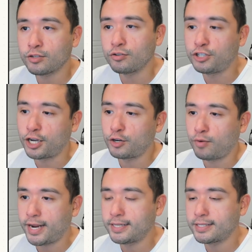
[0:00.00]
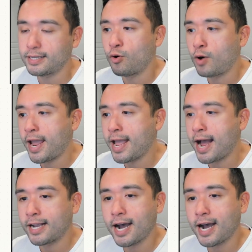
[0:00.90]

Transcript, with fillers: to generate your AI